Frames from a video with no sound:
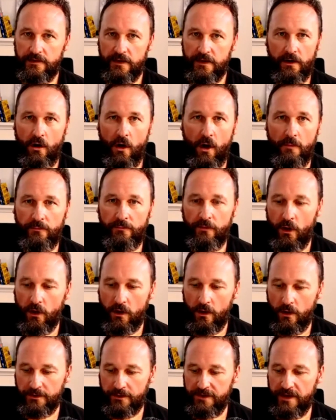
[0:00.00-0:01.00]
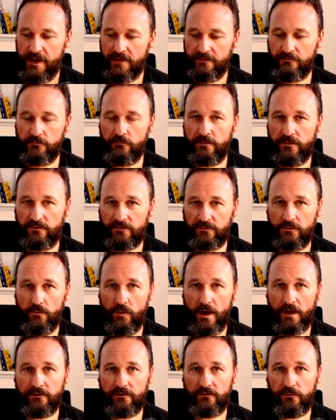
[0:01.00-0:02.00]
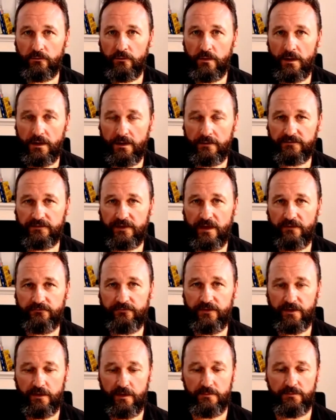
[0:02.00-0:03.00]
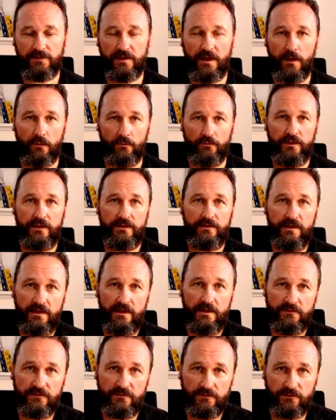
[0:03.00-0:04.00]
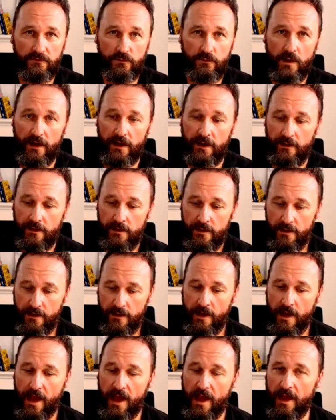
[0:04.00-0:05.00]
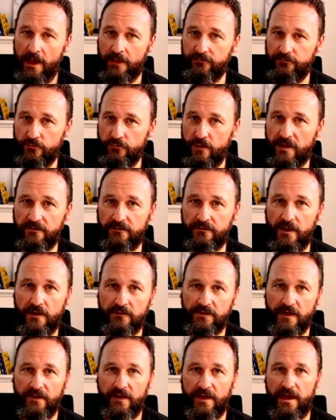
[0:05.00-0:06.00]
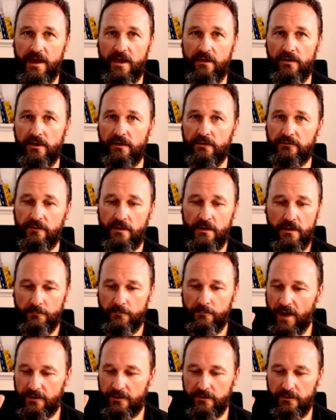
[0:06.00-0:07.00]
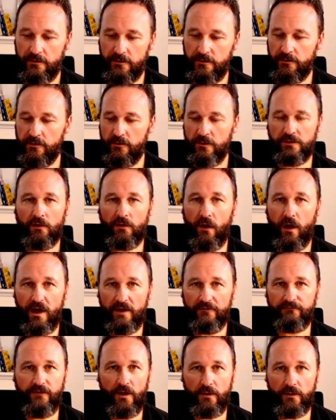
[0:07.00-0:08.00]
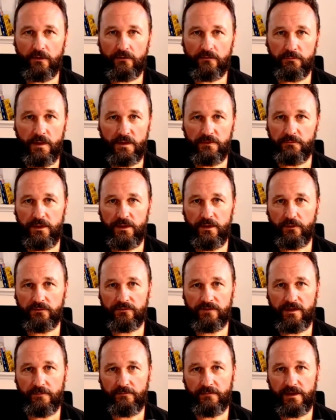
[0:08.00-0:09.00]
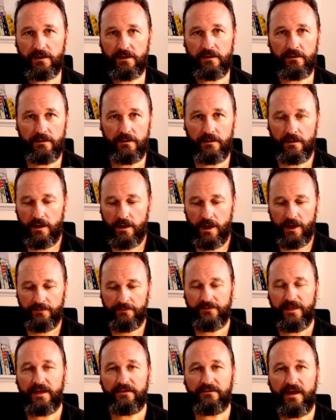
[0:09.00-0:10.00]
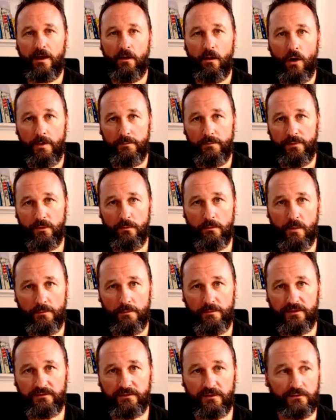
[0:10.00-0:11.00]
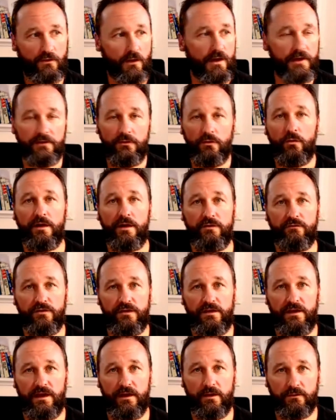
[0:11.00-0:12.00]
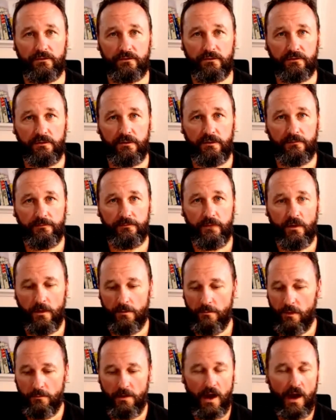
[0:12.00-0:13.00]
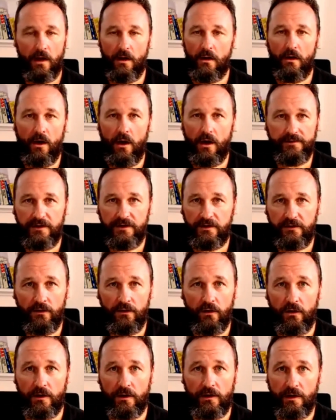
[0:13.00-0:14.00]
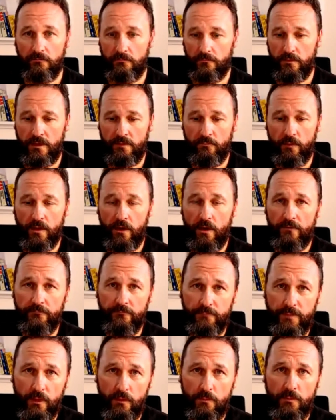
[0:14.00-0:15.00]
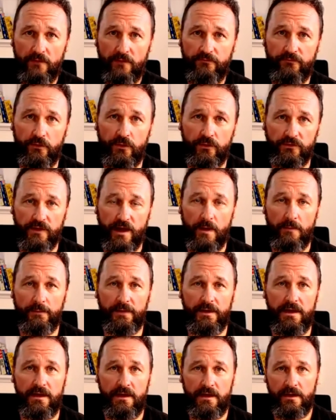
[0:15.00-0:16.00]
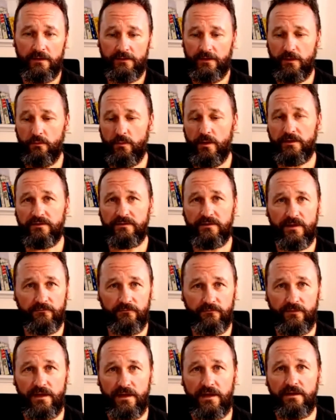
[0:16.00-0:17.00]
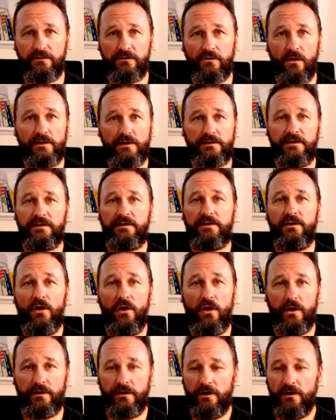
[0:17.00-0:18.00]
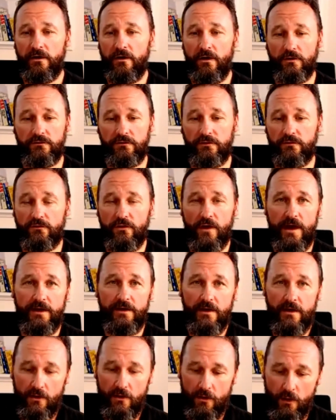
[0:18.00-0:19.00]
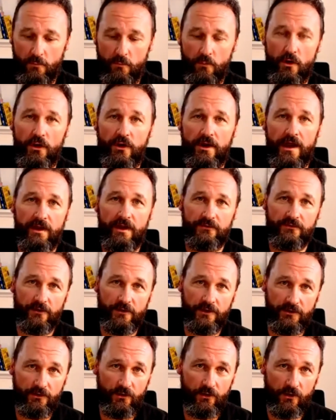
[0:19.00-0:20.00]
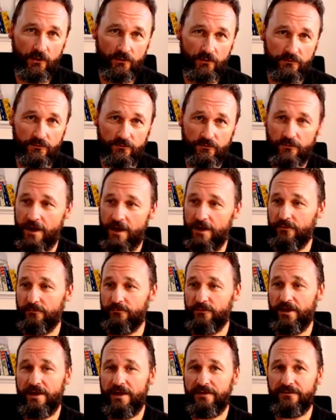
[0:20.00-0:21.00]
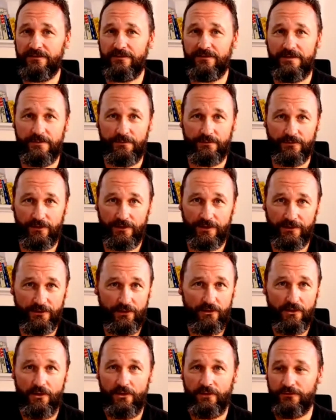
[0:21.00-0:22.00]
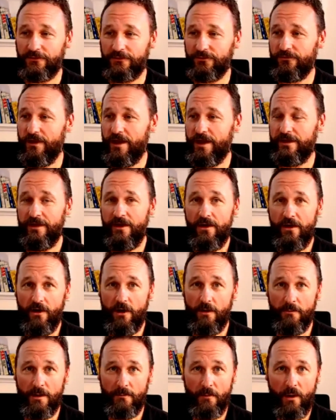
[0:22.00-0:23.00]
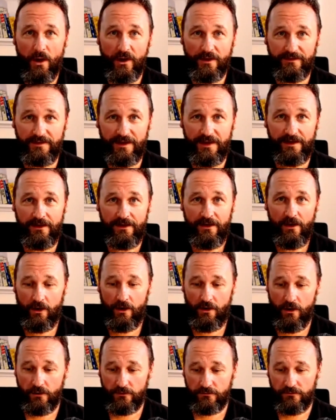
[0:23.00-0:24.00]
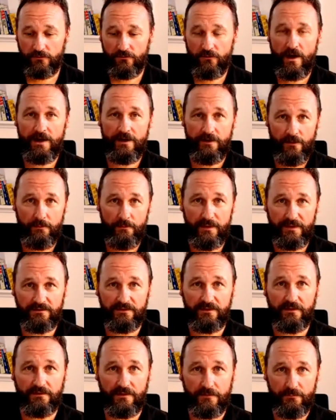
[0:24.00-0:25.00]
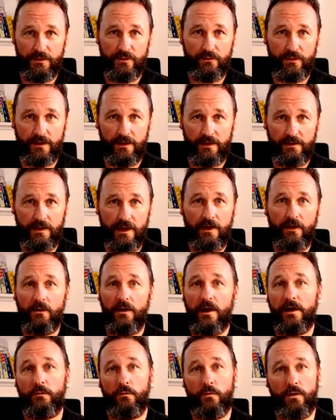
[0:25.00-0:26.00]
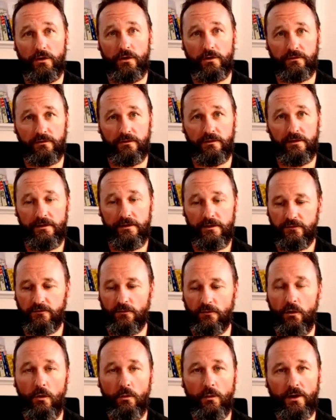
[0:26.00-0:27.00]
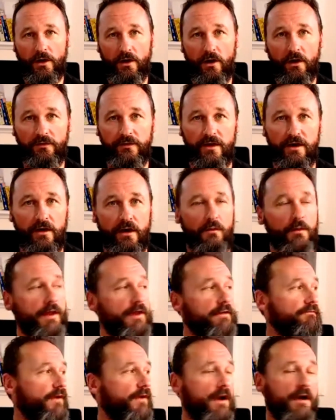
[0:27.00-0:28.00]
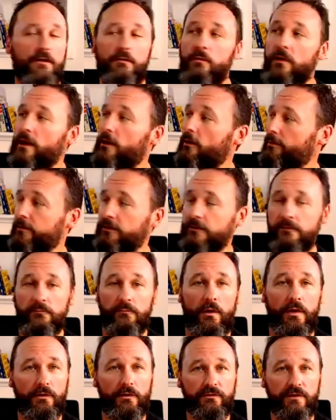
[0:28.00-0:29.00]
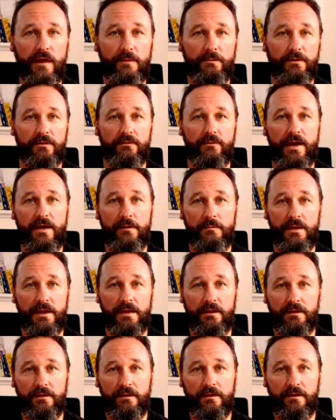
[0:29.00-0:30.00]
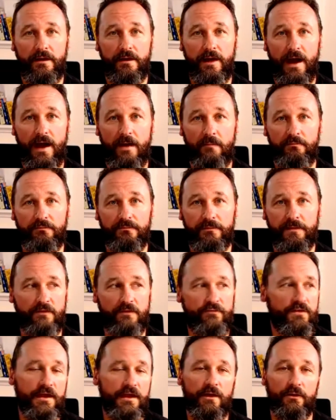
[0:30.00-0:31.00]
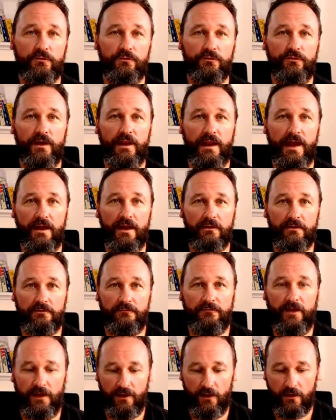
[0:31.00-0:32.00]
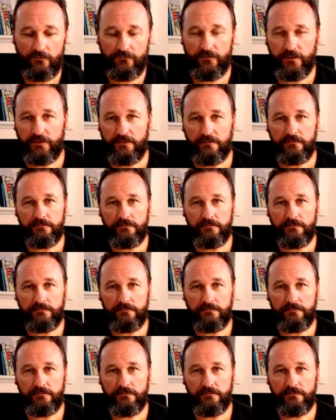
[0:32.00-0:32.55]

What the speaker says: I'm not, yes, you're still going to do stuff that keeps you healthy. And yes, you're still going to address those other areas, but your entire focus must be on something. And that's how I built my business. I ignored everything else. I did not, when I built my first company that went 7 figures, I did not concentrate on workouts. I did not concentrate on relationships. I did not concentrate on my mindset. I concentrated on business and building it, and it worked. Sure, when I got there, I went, fuck, what happened? What else happened around me? Everything else fell off, and